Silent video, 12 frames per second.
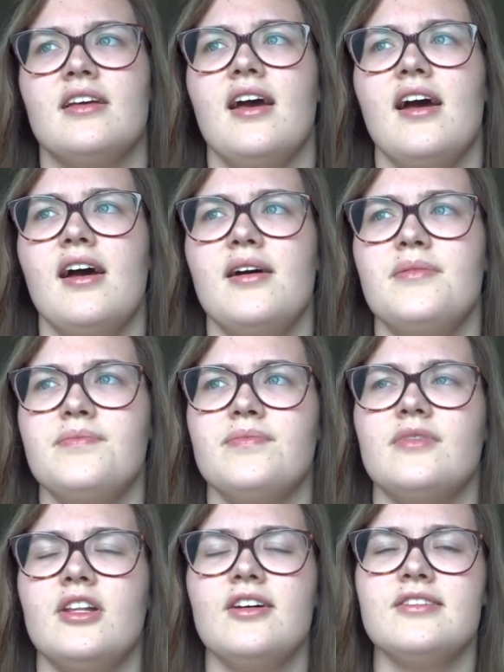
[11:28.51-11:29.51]

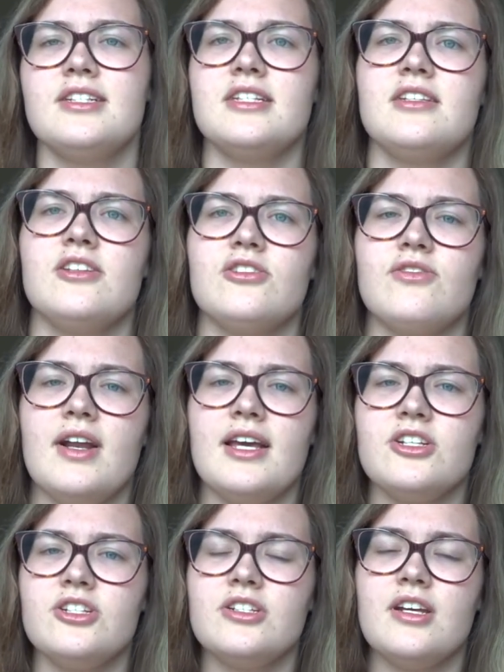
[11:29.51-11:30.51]
long distance
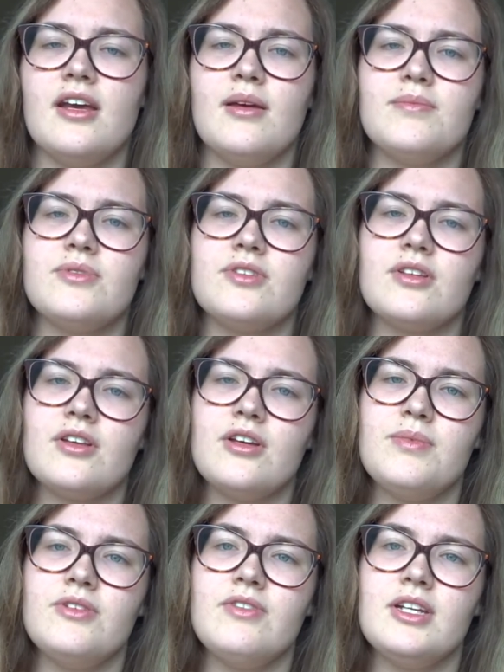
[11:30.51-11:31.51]
relationships
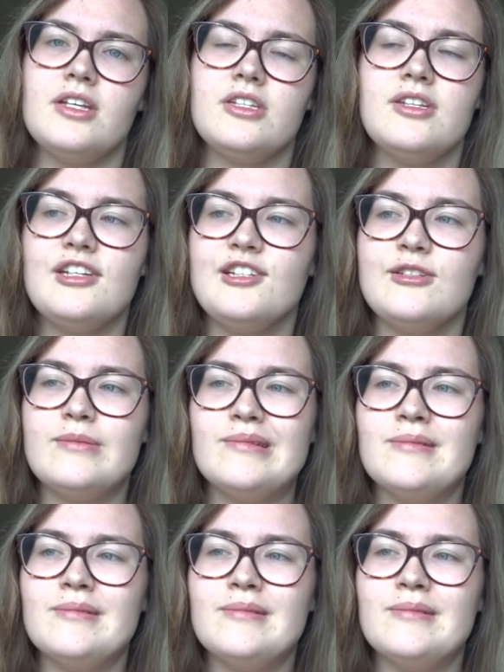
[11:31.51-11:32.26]
could be really cute.